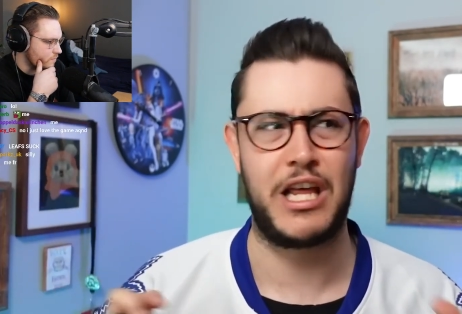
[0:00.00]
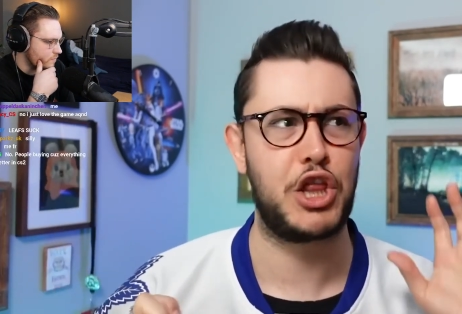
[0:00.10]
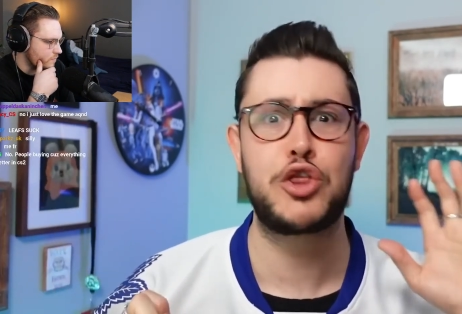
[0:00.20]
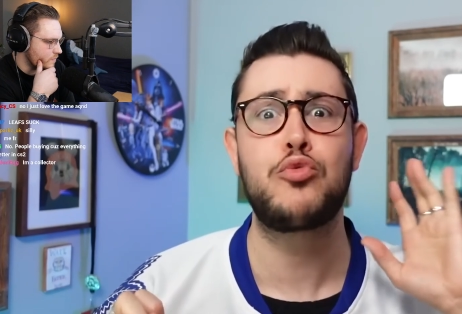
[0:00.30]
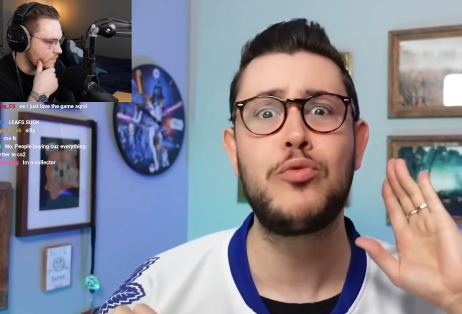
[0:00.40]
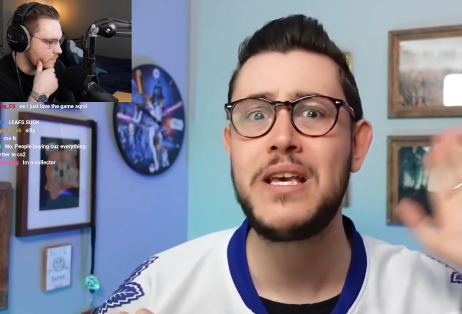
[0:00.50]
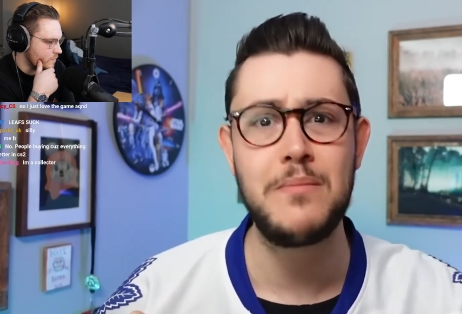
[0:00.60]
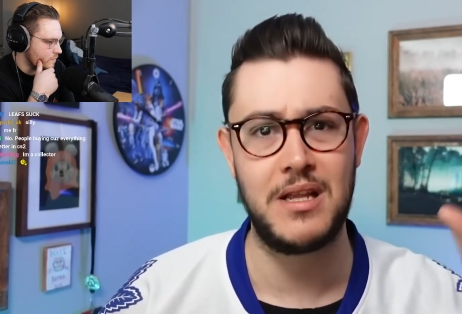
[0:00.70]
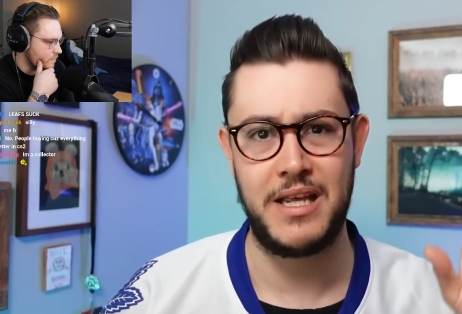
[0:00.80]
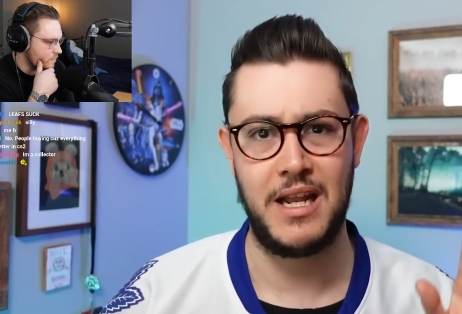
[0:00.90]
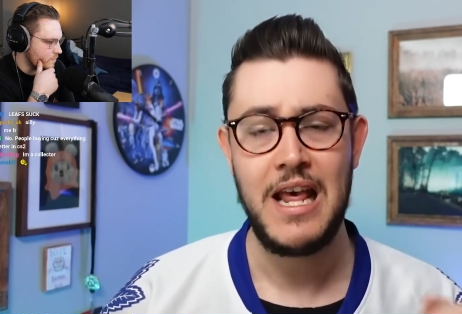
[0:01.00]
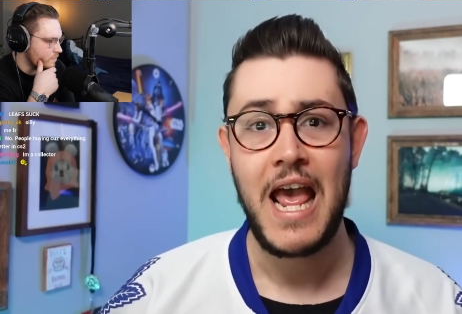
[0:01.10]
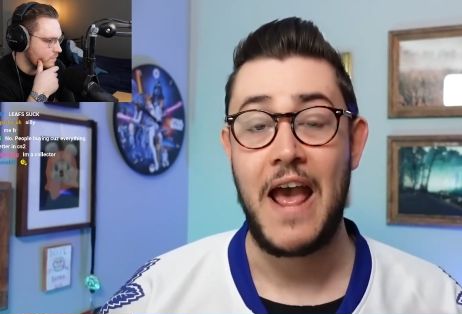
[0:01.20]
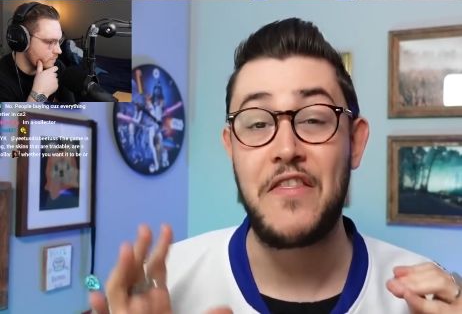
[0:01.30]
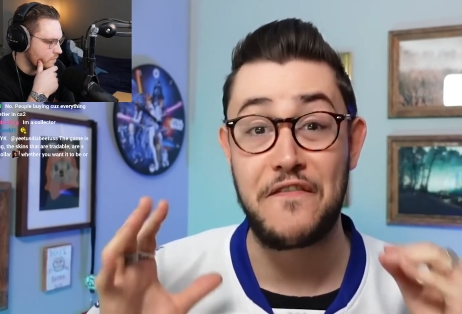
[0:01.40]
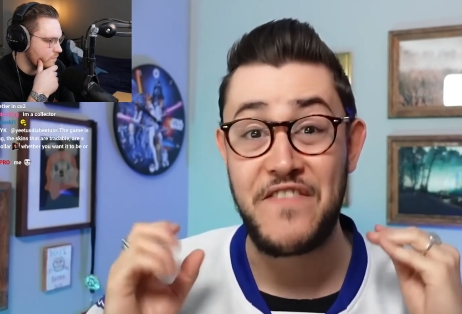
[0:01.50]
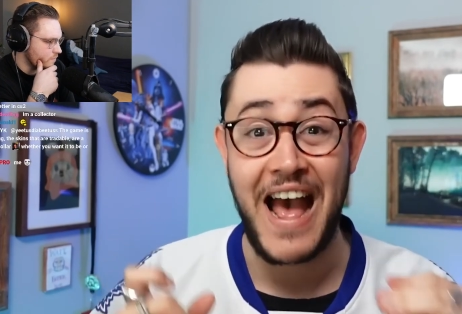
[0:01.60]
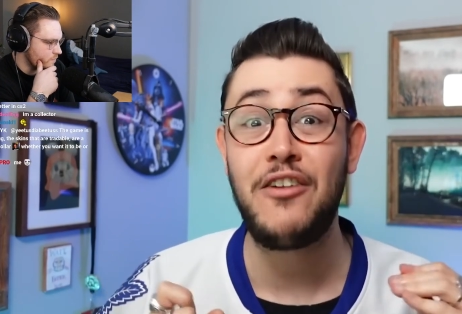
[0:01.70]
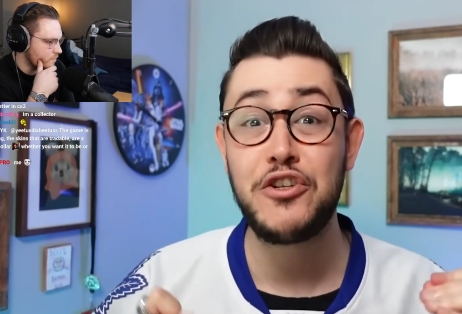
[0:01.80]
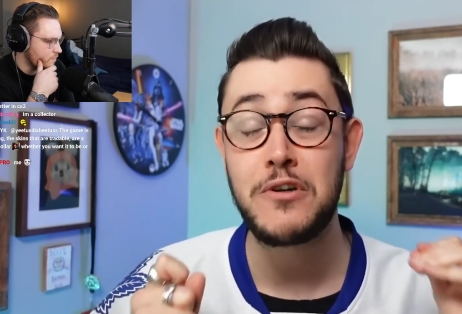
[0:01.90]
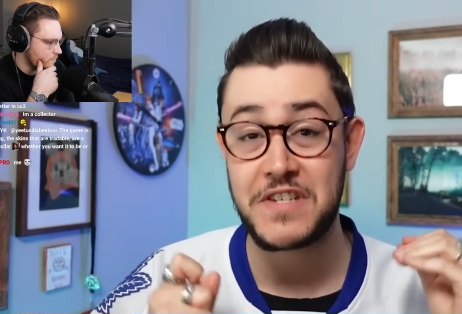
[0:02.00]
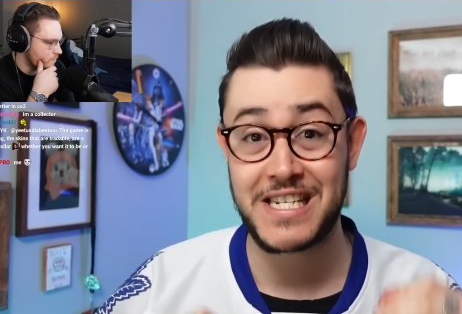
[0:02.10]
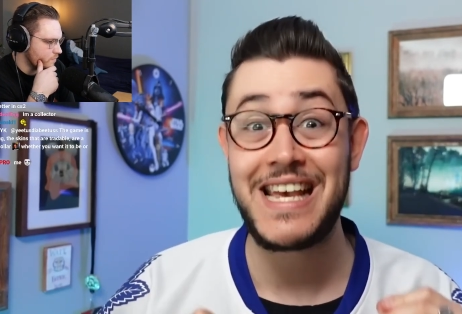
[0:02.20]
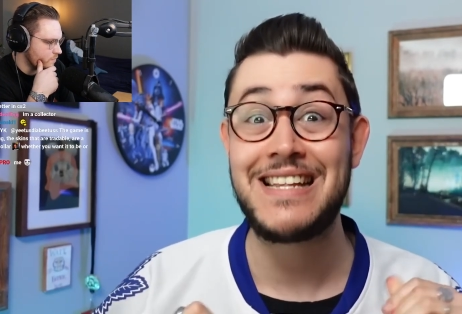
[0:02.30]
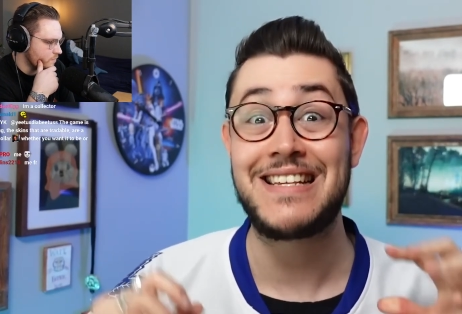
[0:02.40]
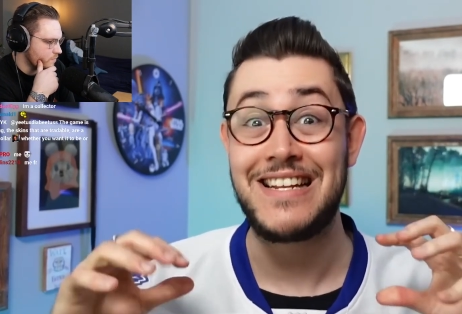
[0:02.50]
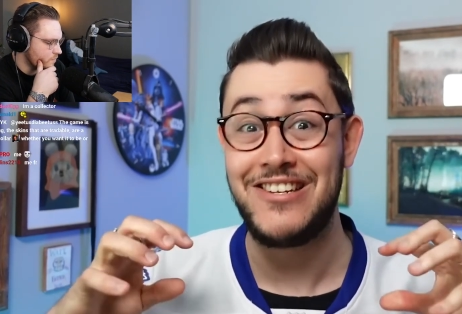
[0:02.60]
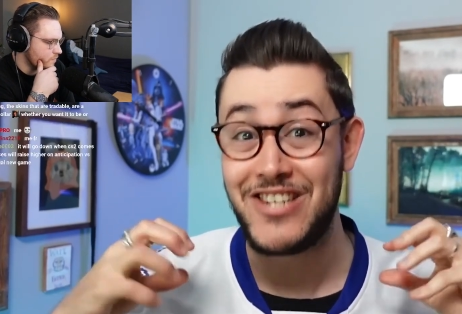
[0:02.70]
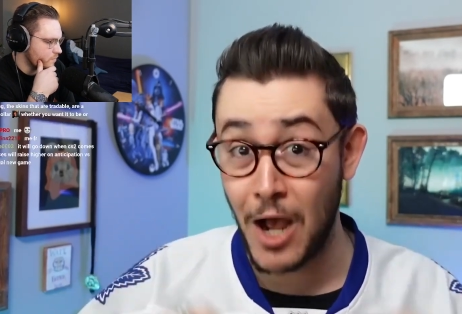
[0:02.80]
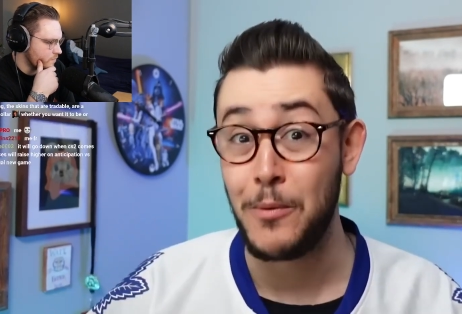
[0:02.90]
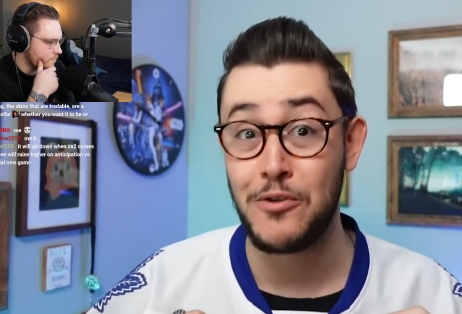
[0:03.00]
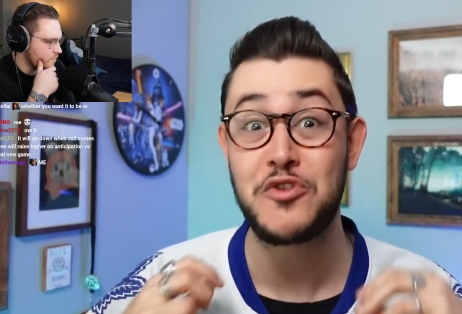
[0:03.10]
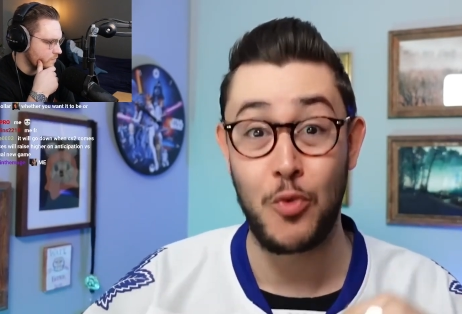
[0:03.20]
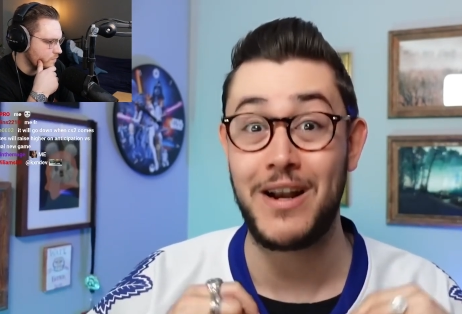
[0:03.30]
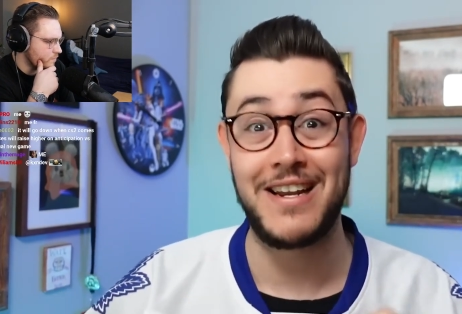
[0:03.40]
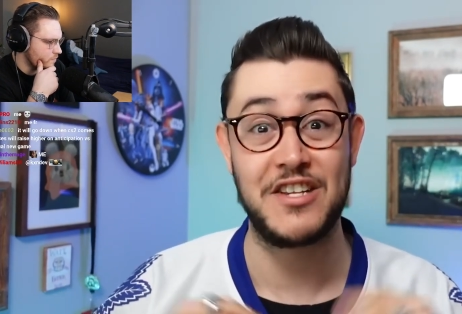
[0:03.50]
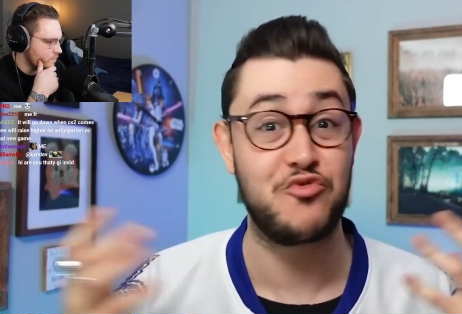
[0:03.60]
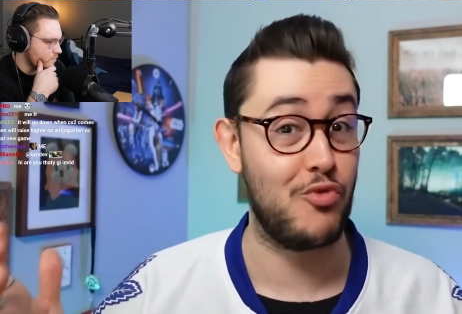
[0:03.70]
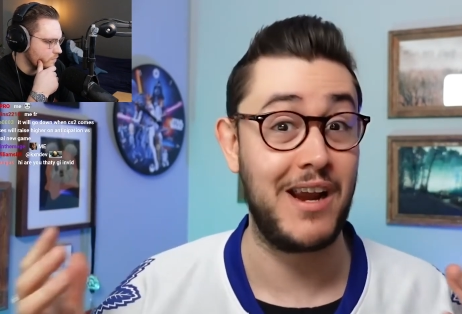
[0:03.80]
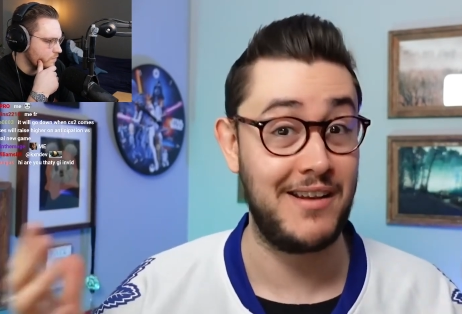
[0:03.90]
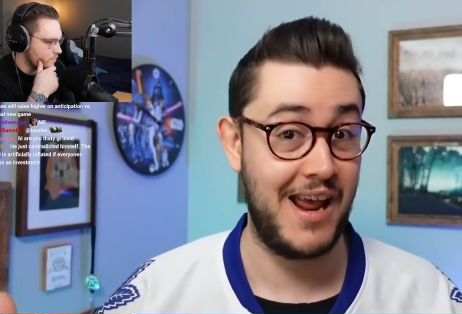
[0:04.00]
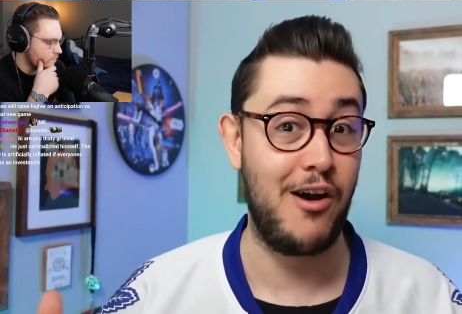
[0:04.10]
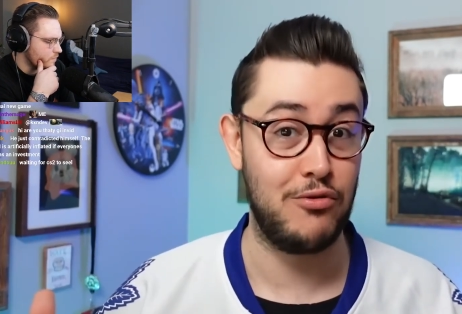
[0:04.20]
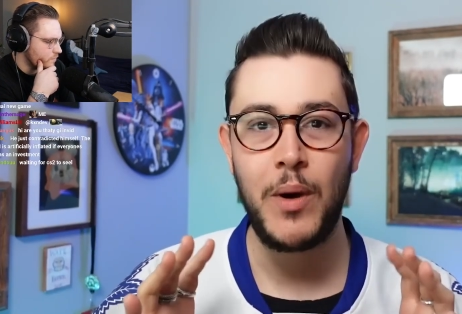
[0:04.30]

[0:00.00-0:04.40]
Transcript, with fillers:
Speaker 1: like three million, and the value of skins doubles what it is right now.